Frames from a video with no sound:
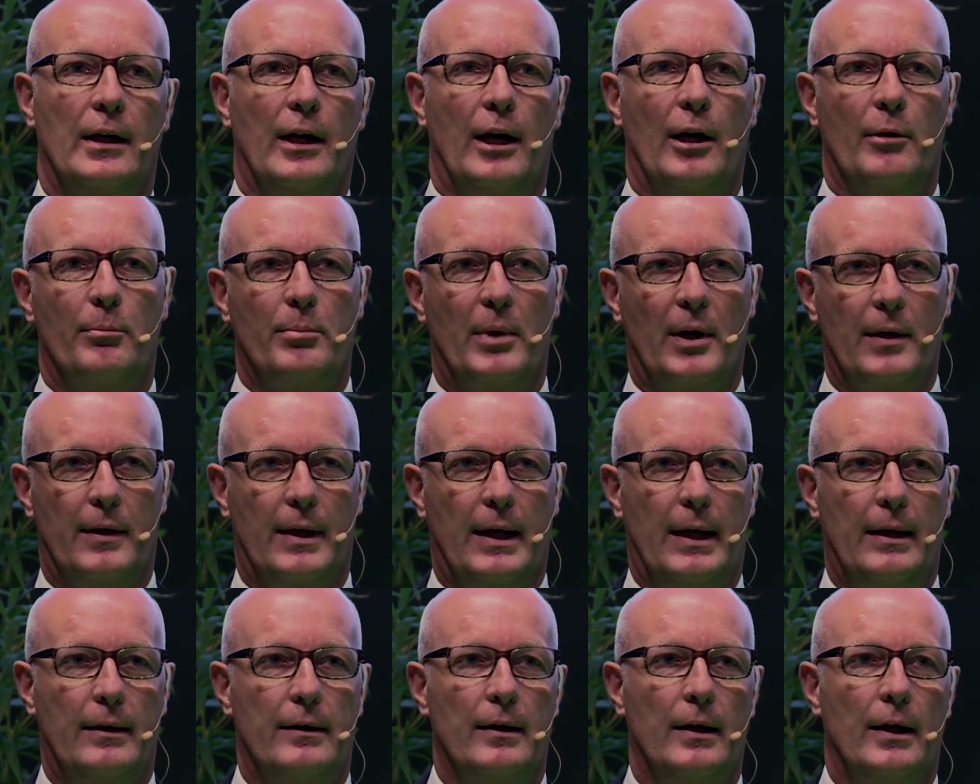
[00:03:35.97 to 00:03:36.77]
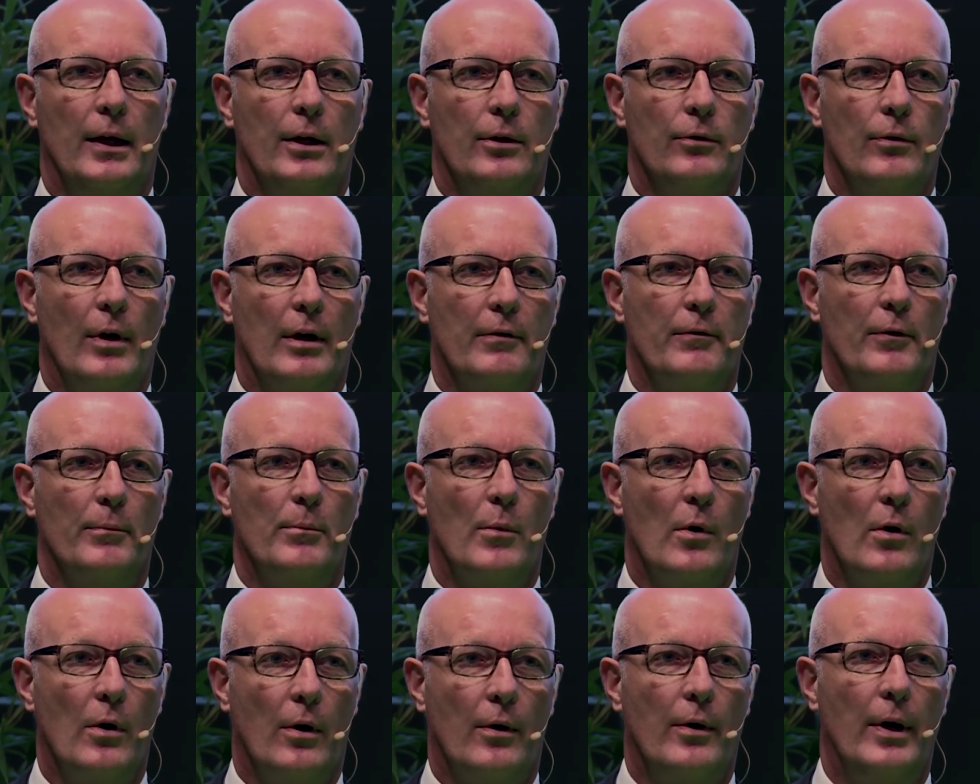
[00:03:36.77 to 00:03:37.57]
and by that you have a
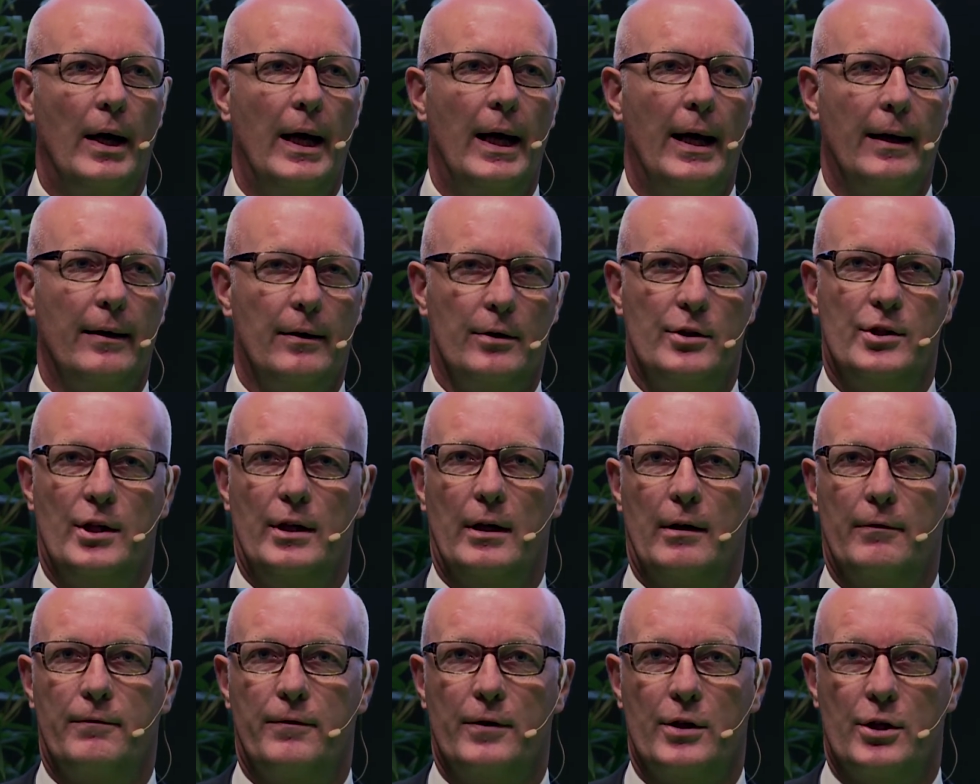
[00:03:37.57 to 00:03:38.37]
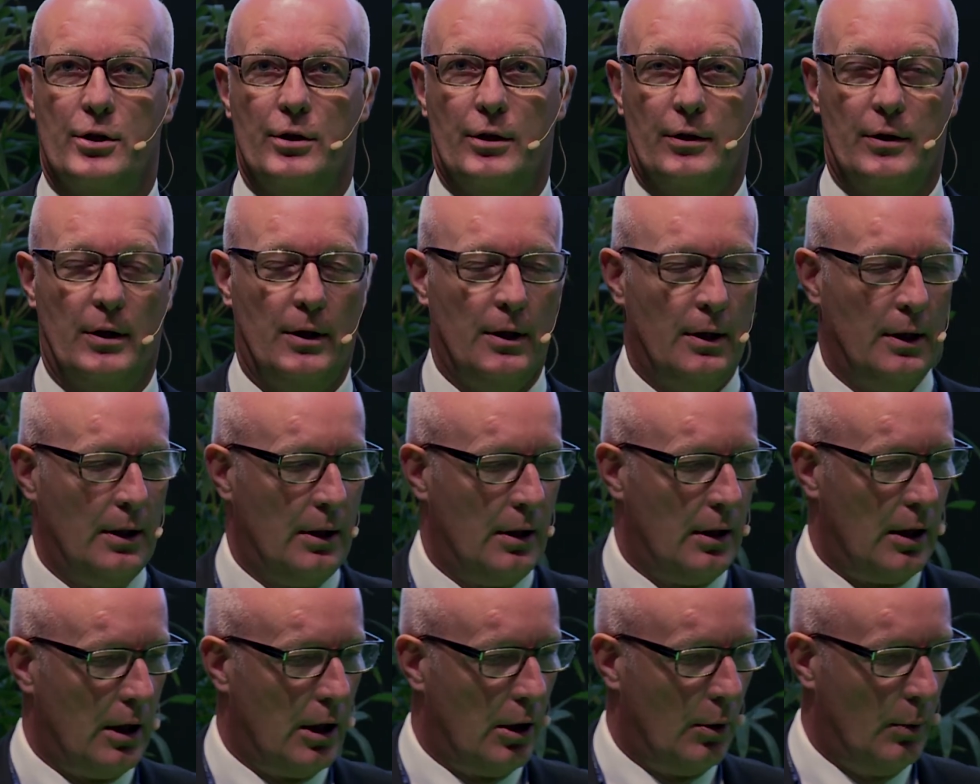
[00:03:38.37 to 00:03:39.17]
more energy efficient
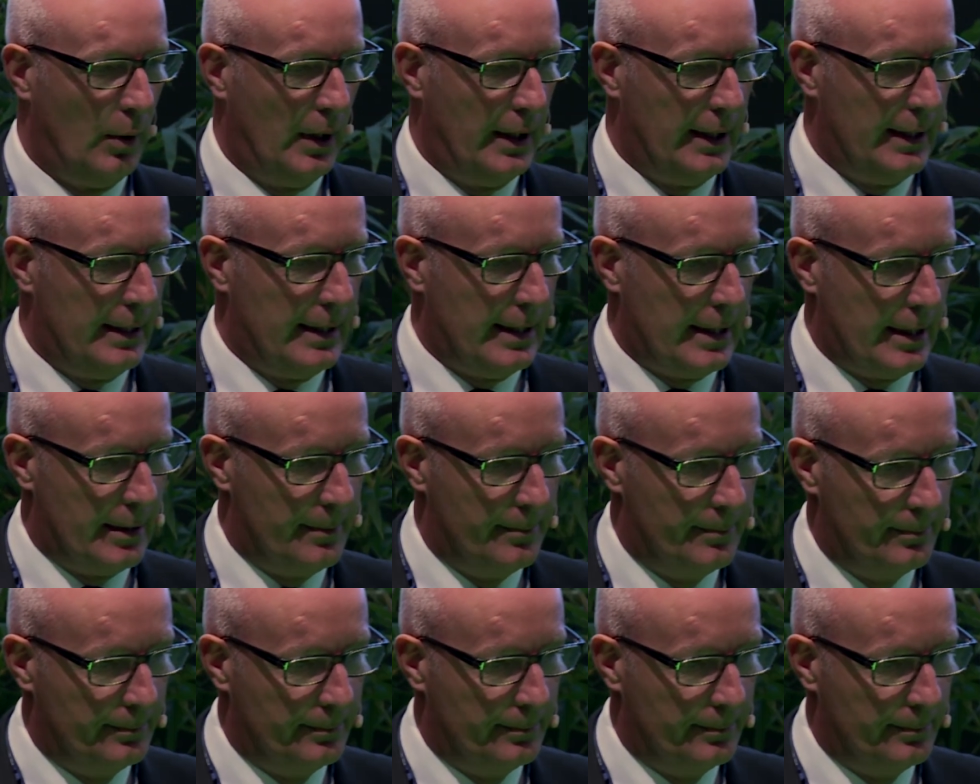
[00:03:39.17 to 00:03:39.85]
OLED.